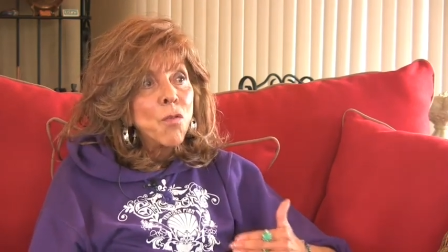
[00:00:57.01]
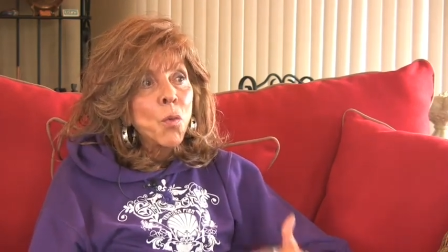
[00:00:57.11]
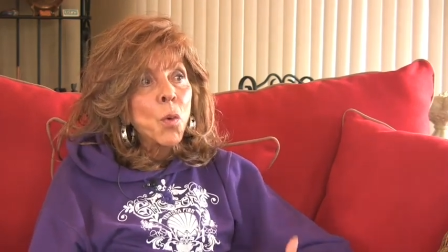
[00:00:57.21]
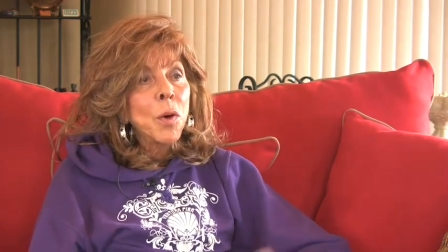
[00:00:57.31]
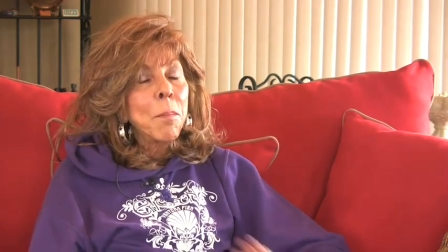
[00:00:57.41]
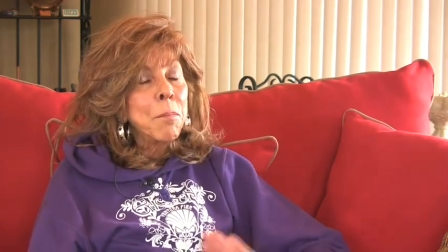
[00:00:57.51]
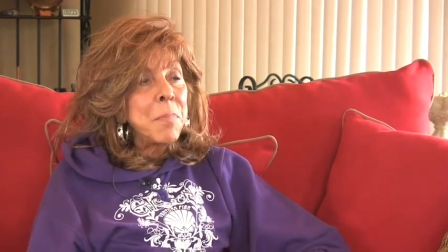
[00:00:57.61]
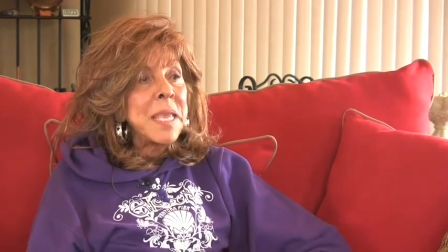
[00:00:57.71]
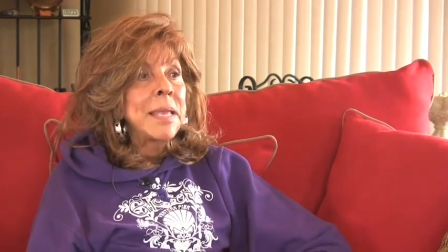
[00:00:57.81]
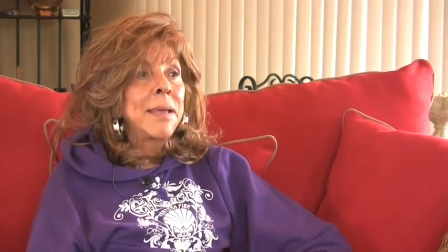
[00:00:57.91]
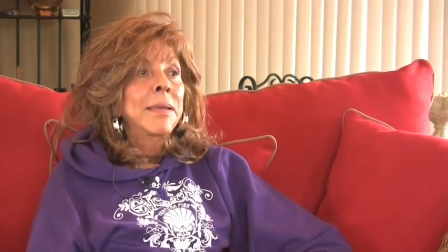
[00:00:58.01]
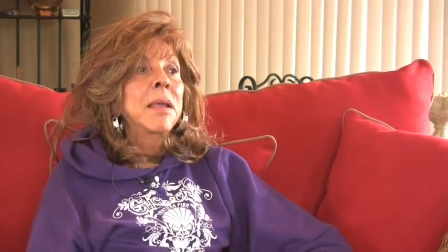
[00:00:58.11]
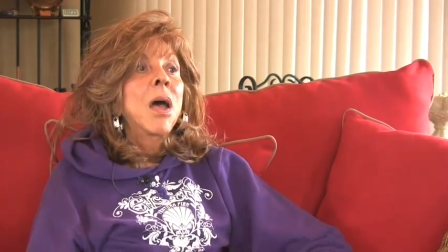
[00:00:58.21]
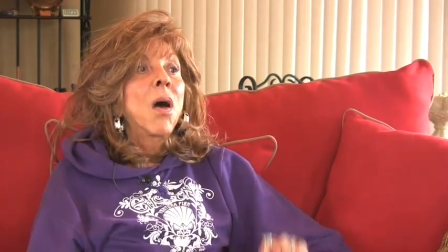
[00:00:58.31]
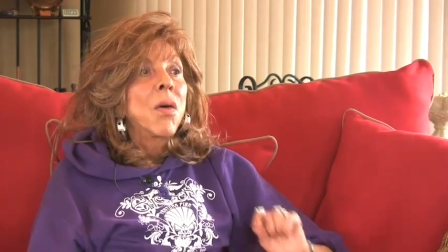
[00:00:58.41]
for
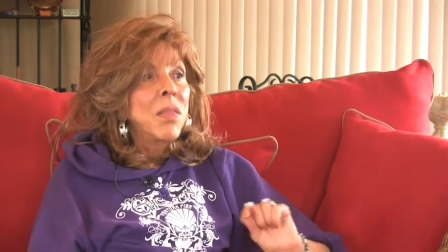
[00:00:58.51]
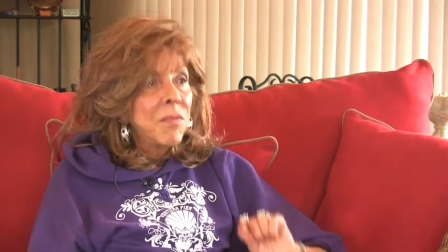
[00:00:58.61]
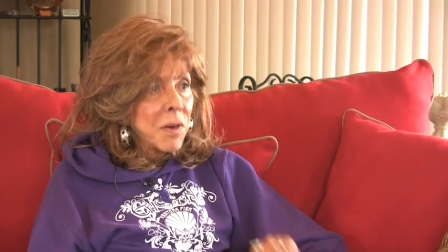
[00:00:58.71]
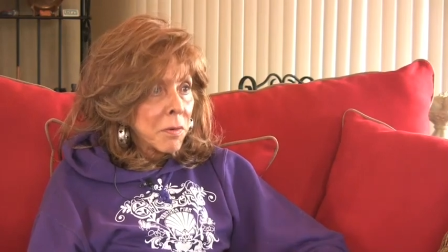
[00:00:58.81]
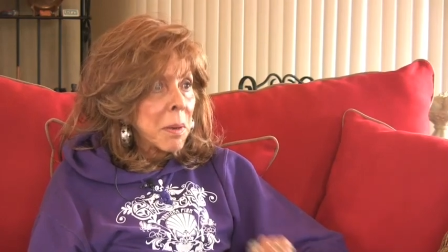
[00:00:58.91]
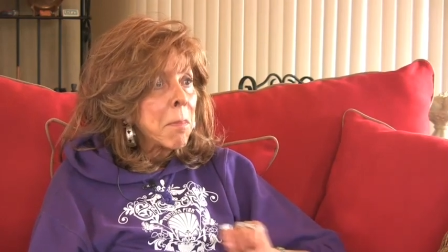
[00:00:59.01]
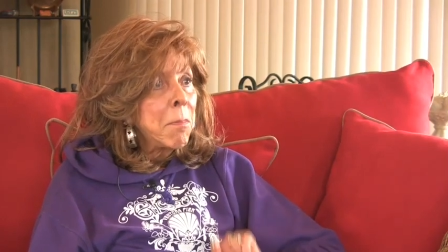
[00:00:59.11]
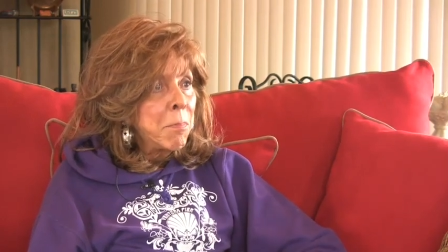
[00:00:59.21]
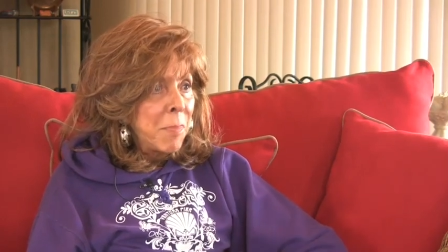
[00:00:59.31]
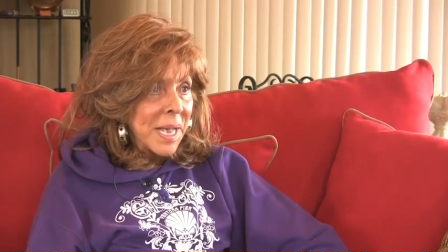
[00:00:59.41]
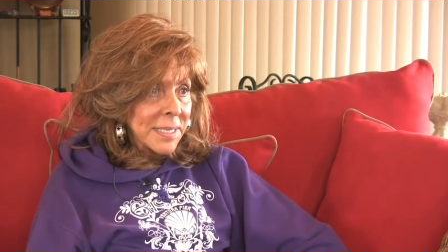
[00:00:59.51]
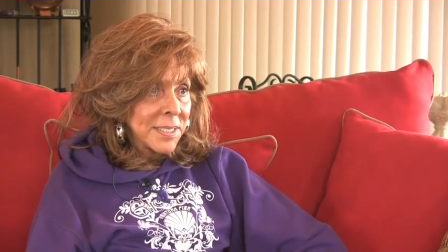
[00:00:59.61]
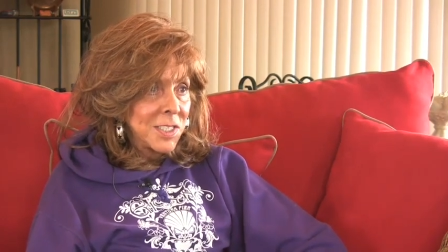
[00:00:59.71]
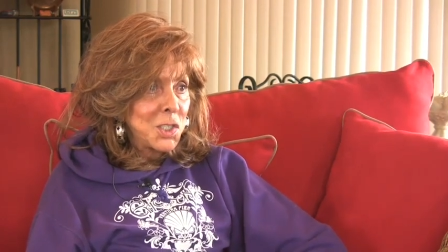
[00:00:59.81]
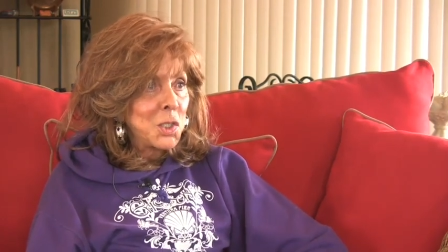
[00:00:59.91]
being the very
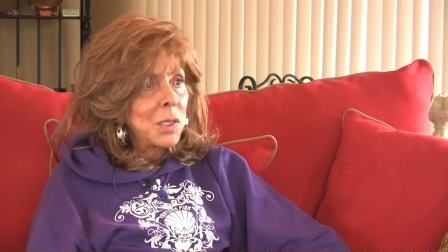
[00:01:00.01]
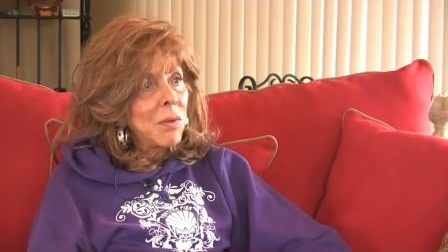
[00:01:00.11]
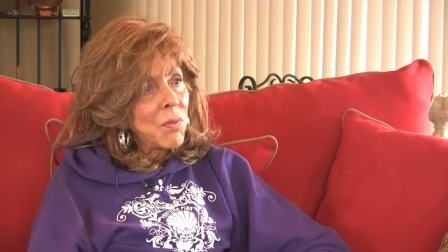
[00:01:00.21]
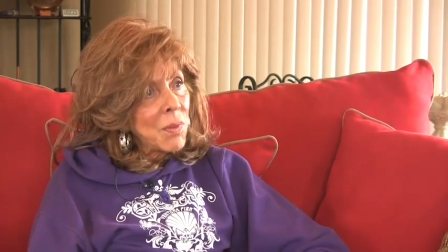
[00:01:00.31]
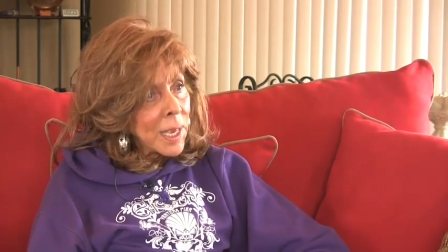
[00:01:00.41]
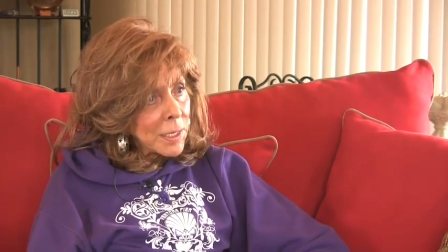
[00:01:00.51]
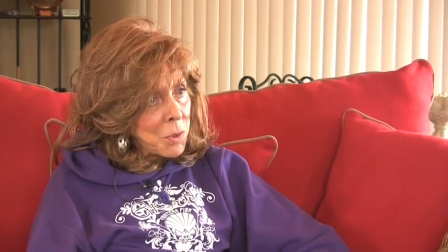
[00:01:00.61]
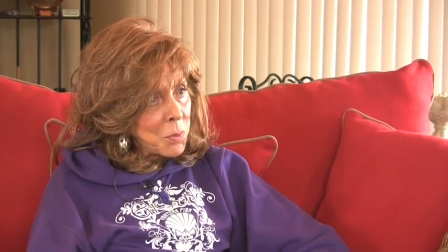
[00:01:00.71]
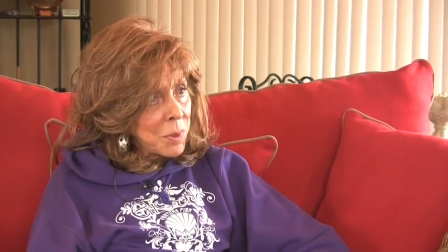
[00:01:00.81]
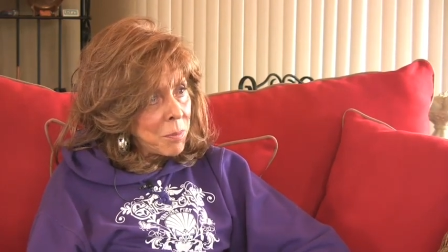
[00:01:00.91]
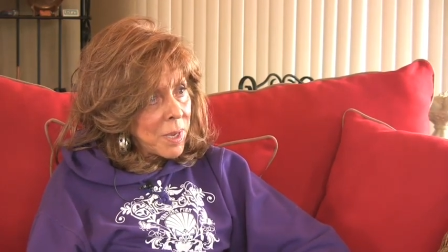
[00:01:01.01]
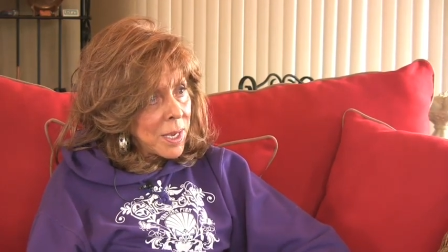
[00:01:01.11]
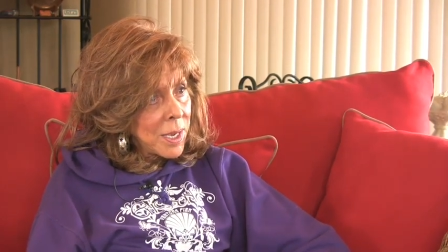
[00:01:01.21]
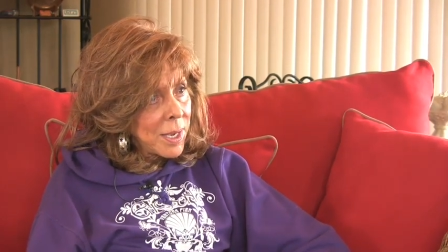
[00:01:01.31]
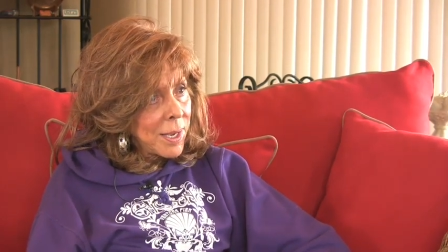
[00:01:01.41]
best that you can
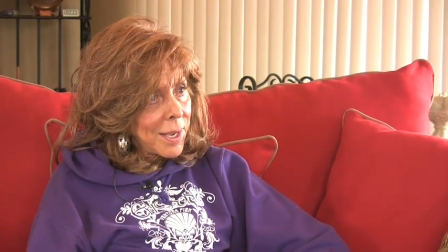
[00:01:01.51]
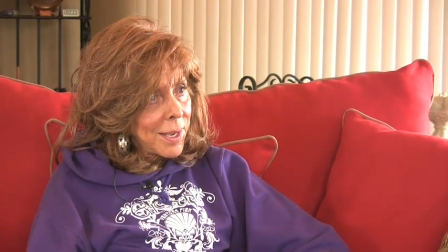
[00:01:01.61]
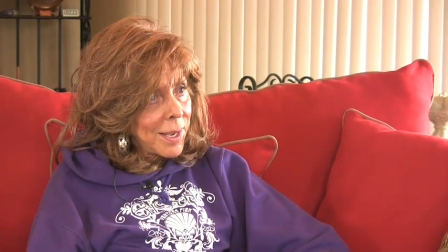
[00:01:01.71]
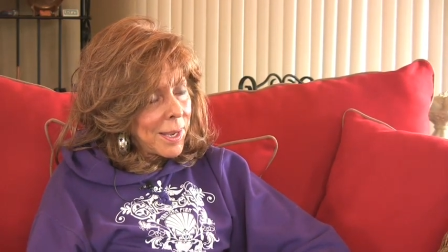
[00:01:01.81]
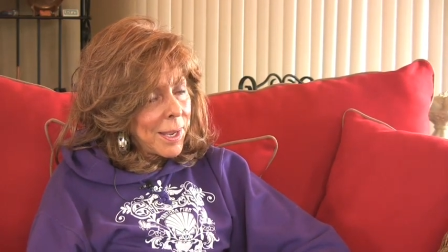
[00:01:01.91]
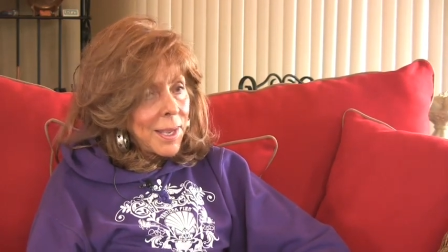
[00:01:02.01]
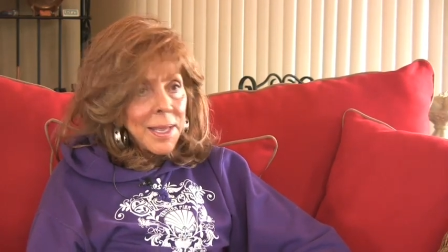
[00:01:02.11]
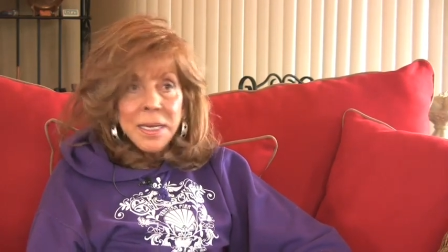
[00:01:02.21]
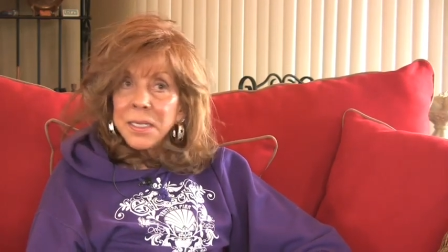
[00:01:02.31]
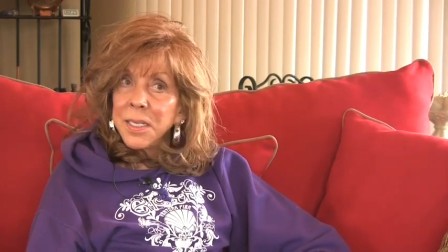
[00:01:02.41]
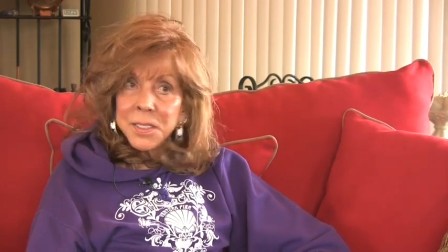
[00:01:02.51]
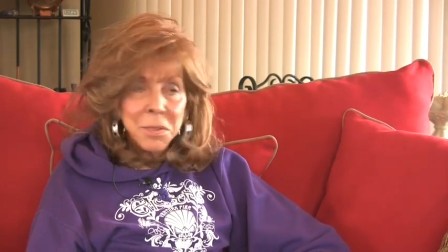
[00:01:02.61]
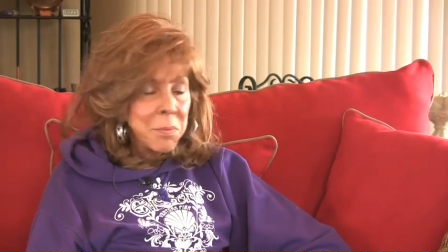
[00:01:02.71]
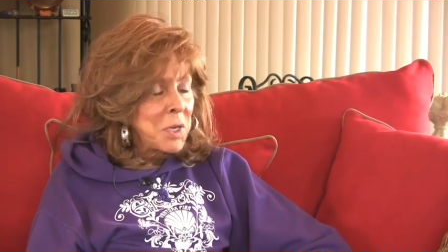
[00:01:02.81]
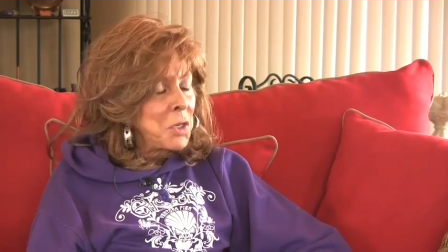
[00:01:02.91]
be. It
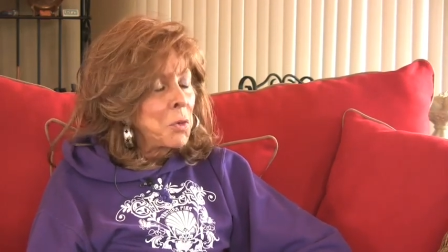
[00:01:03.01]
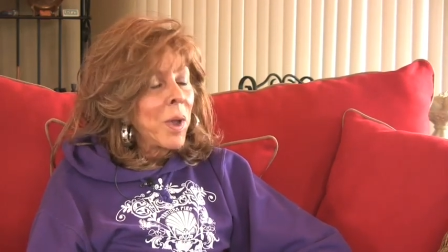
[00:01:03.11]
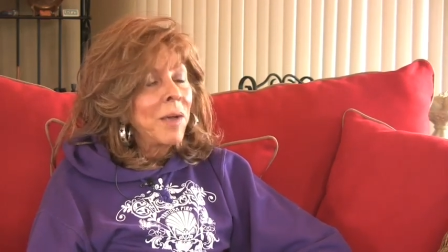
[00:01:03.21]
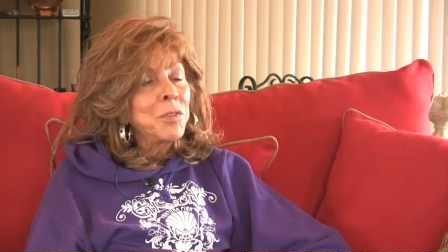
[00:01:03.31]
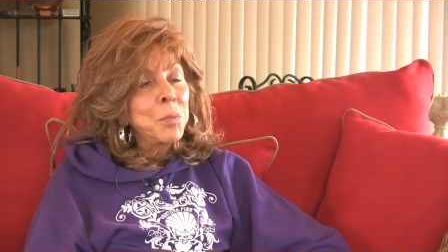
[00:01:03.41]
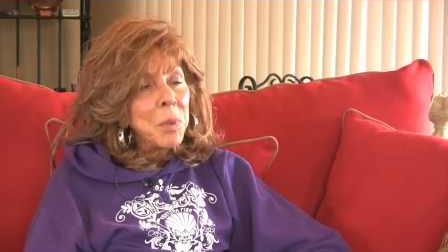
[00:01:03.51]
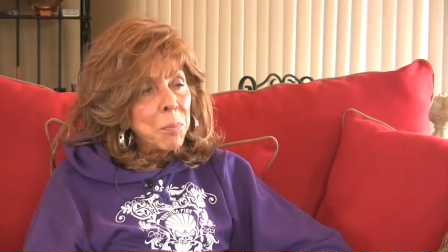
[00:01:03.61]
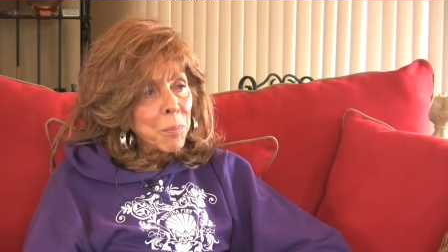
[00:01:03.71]
doesn't mean you have to be